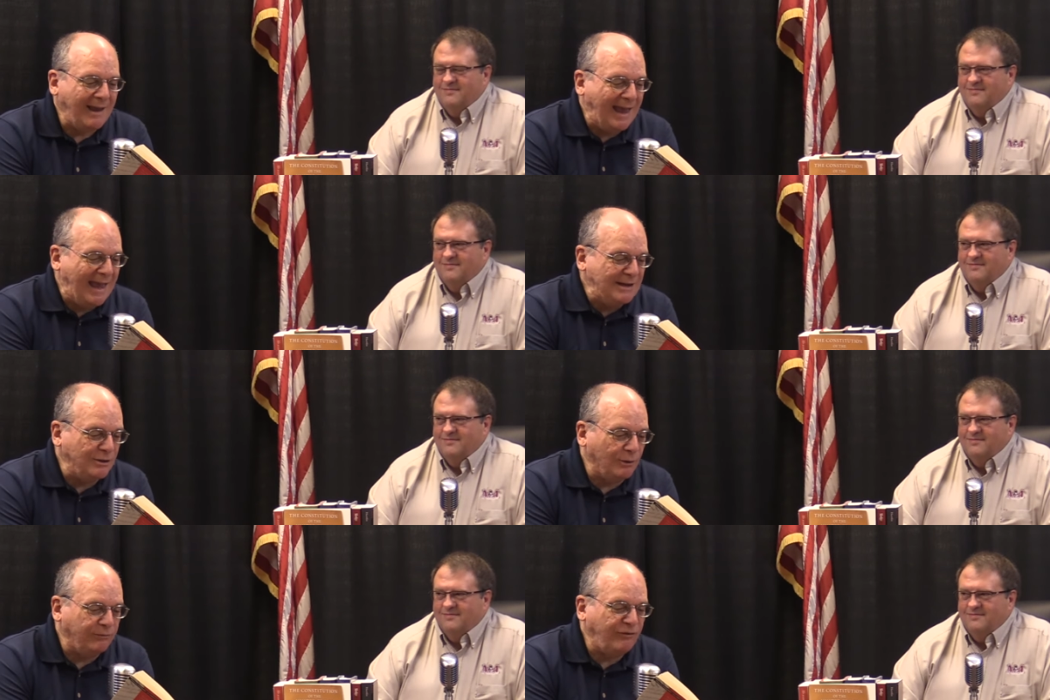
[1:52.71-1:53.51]
Speaker 1: and
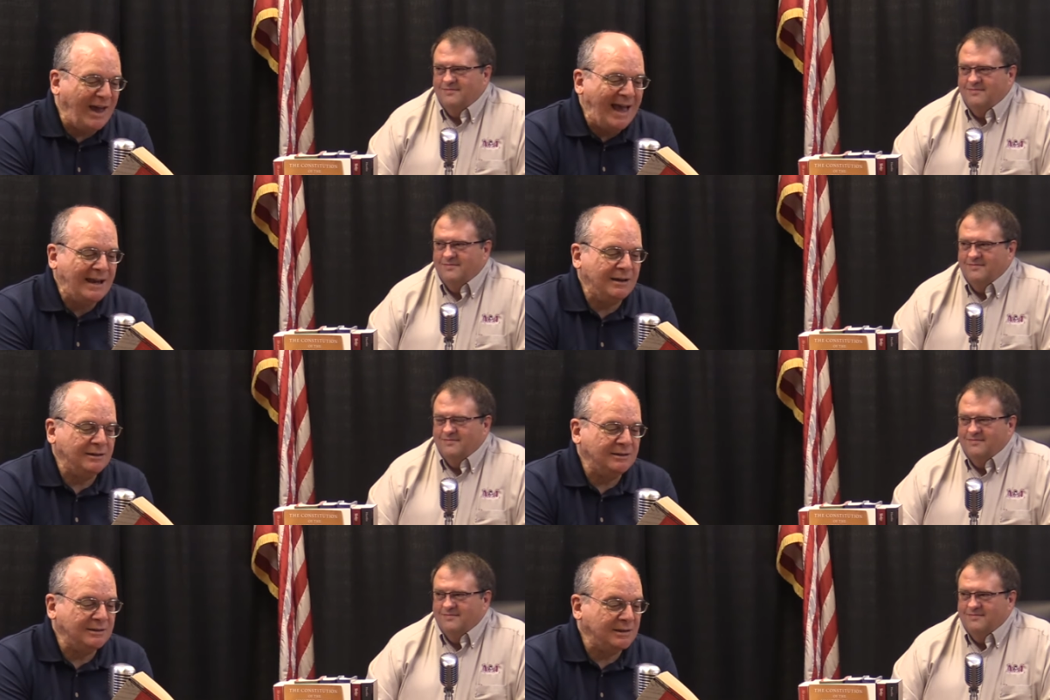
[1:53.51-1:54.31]
no
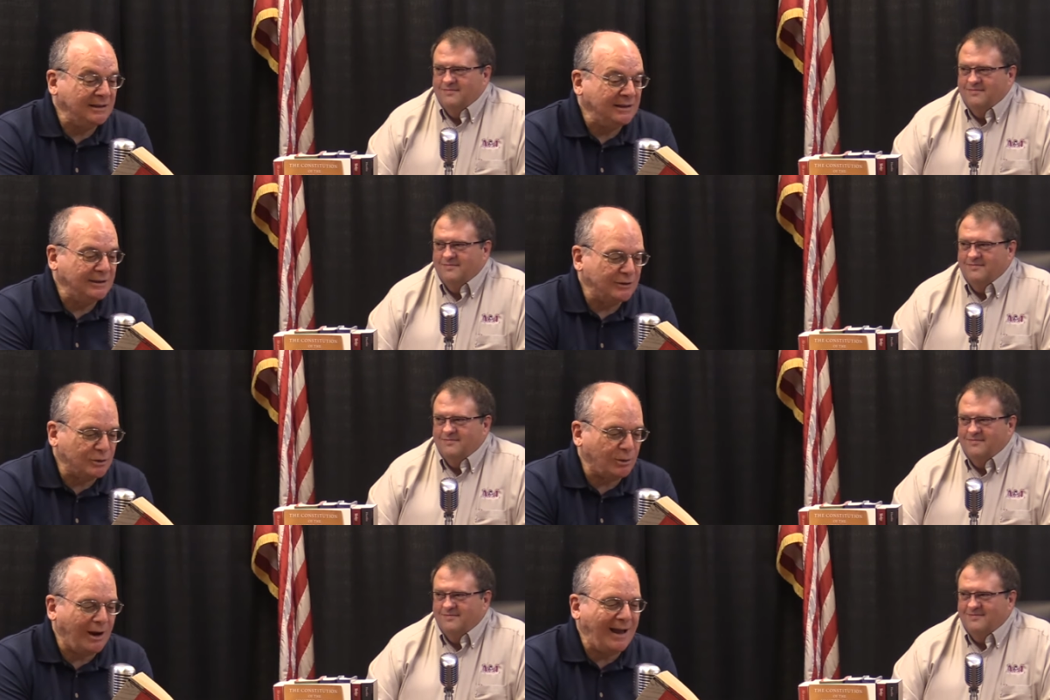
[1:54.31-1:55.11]
fact
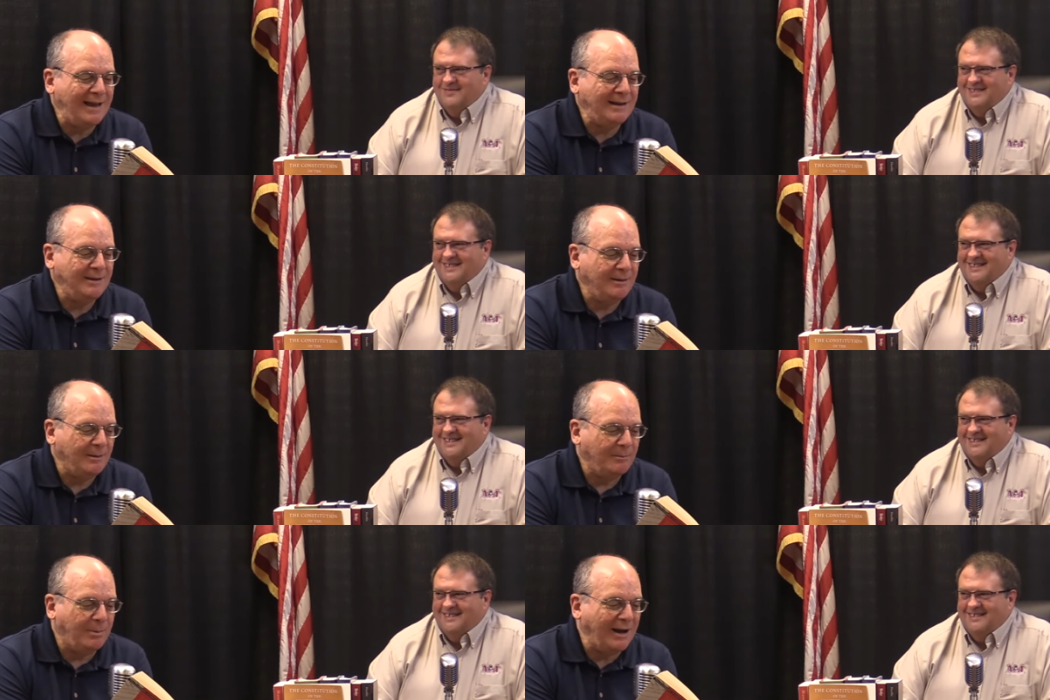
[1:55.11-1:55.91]
tried
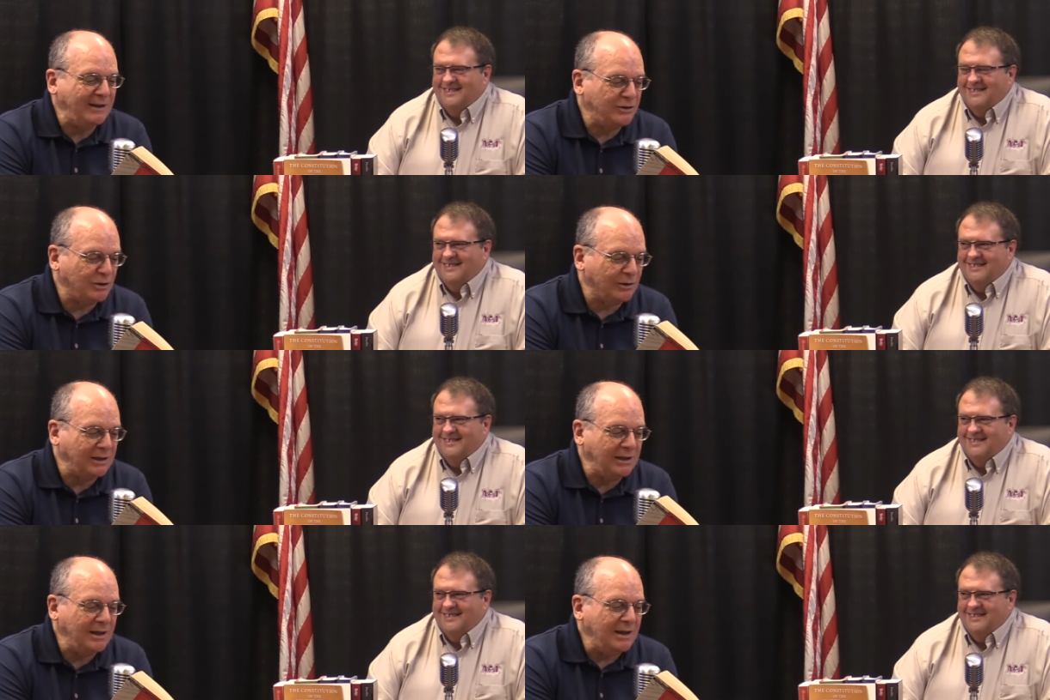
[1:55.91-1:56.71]
by a
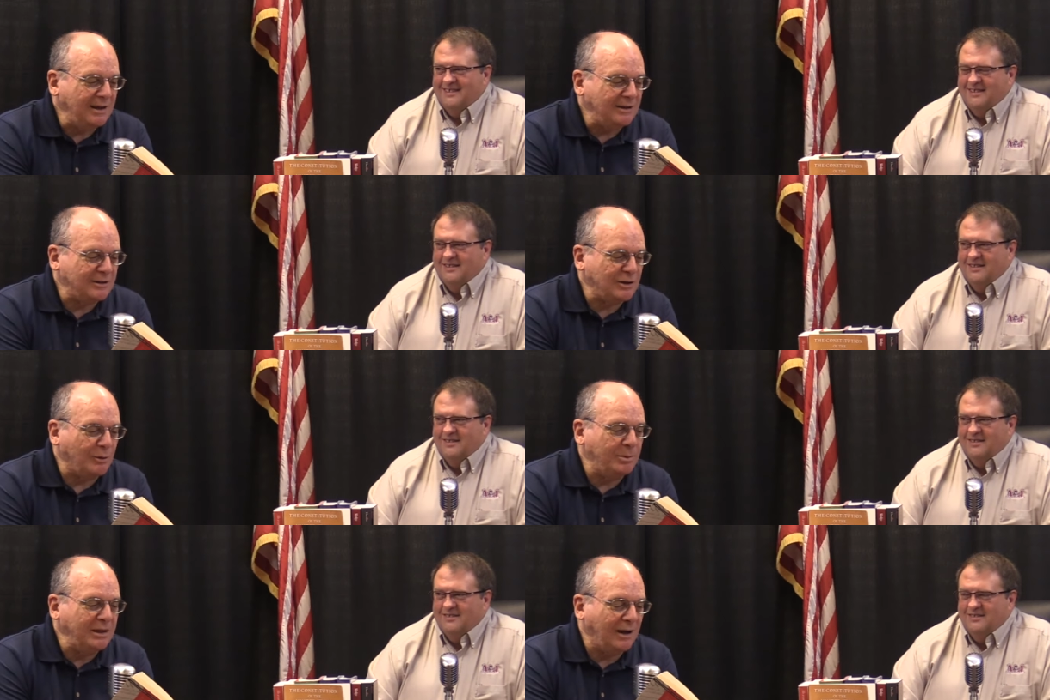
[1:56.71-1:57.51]
jury shall
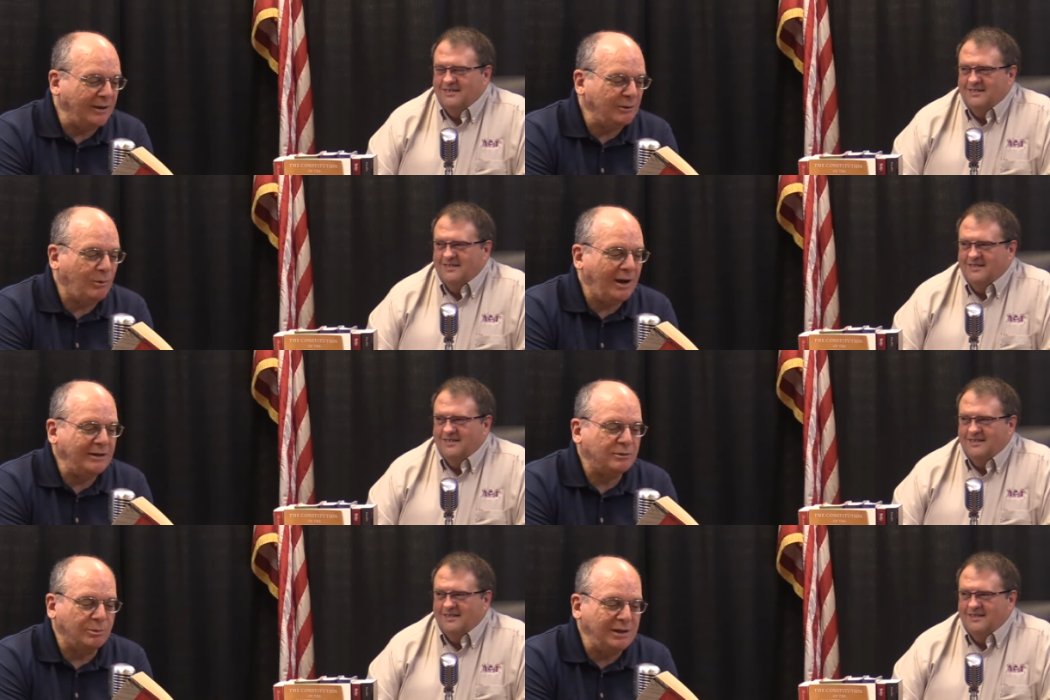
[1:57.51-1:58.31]
be
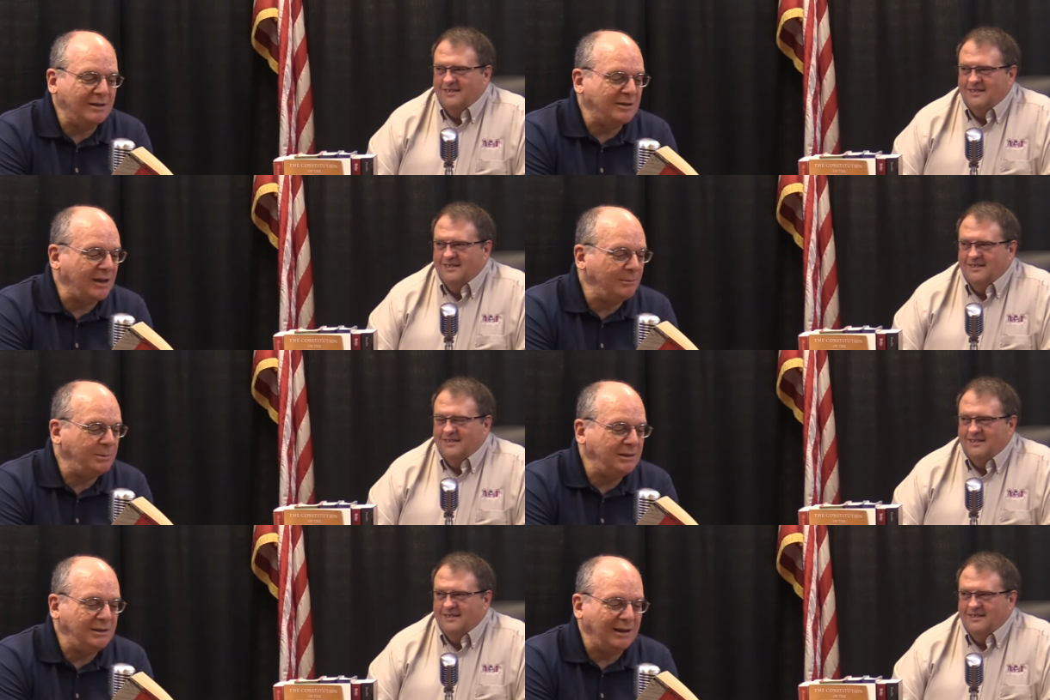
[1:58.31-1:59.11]
otherwise re
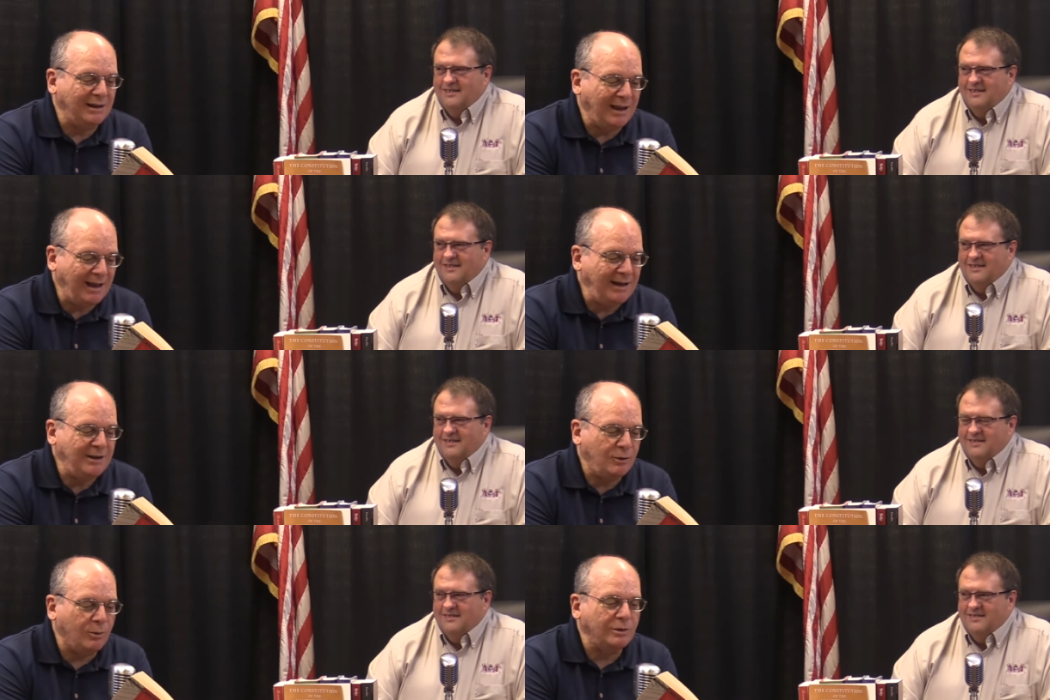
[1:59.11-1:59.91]
examined in any
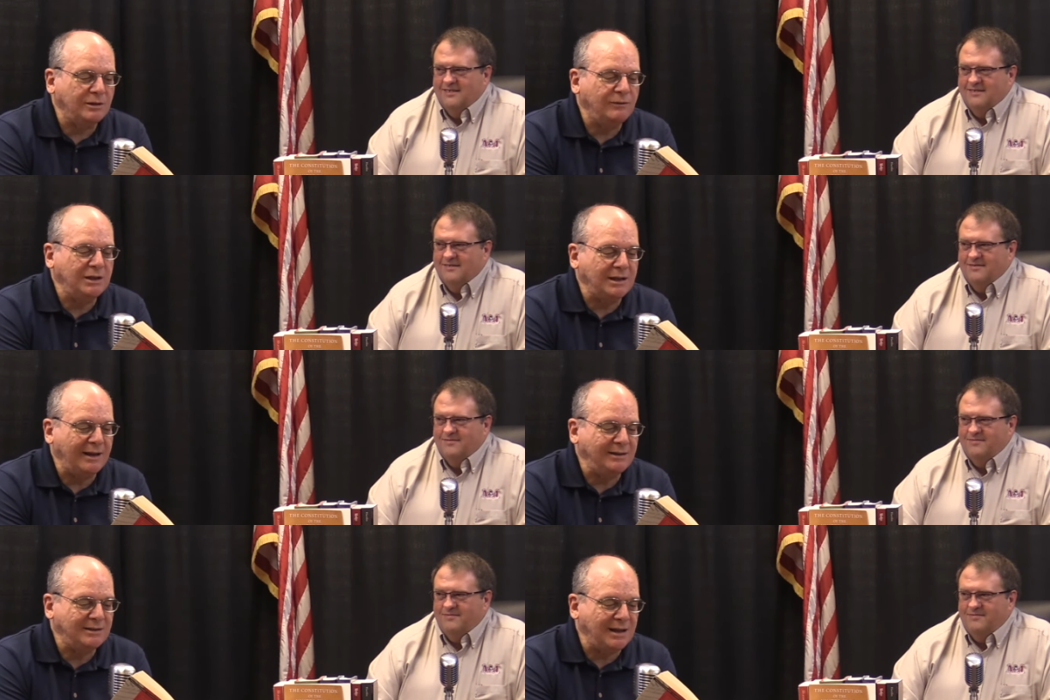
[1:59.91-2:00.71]
court of the
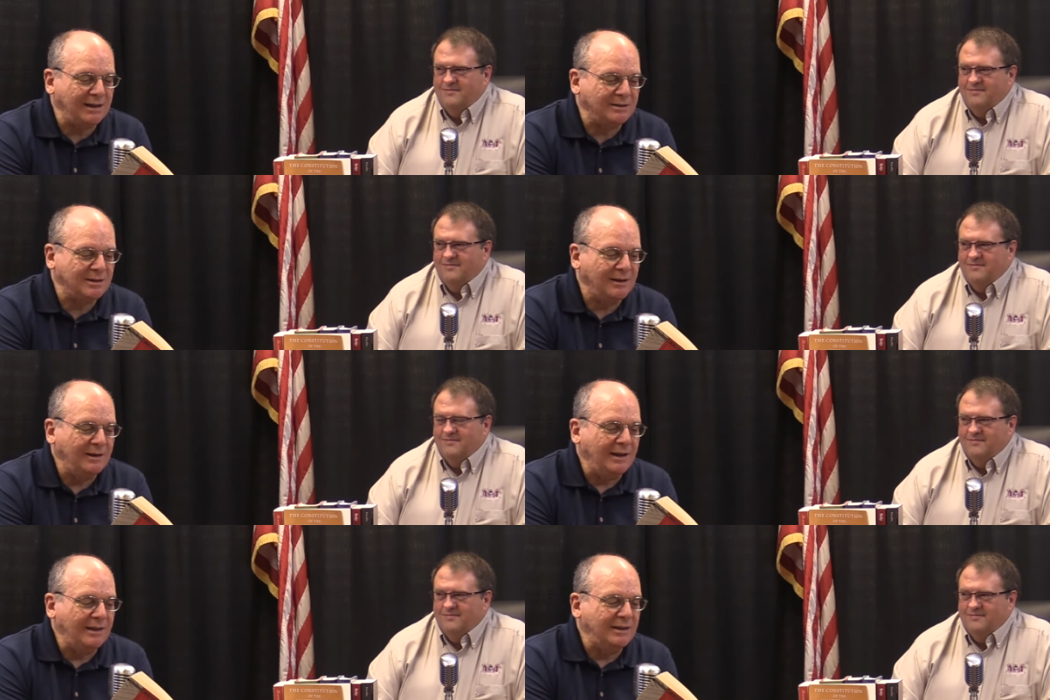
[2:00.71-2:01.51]
United States
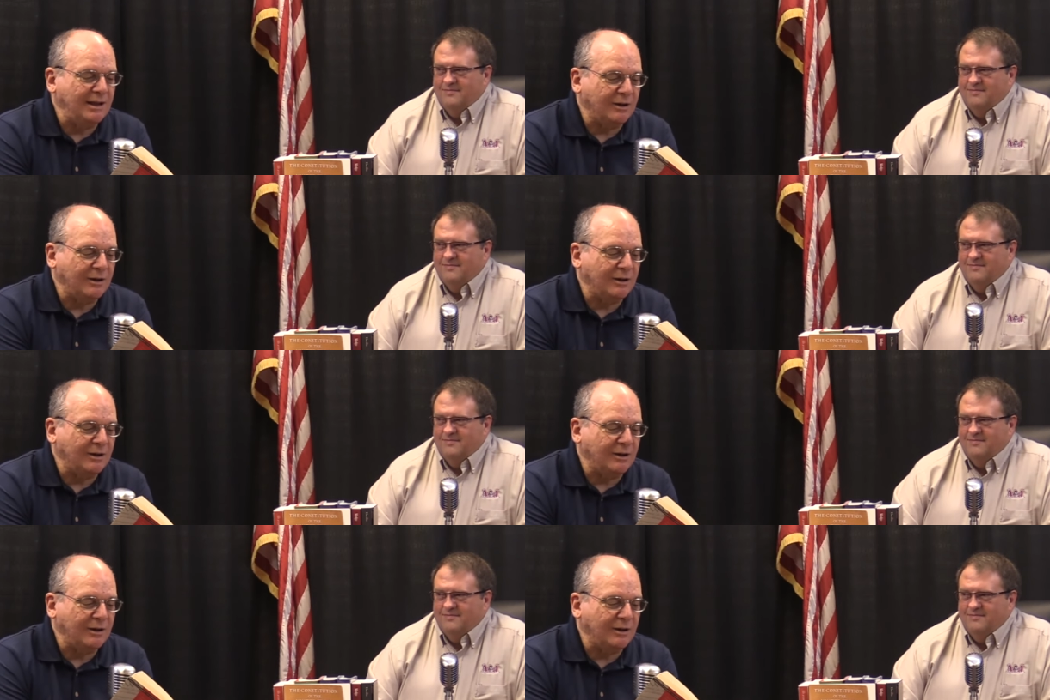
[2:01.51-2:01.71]
than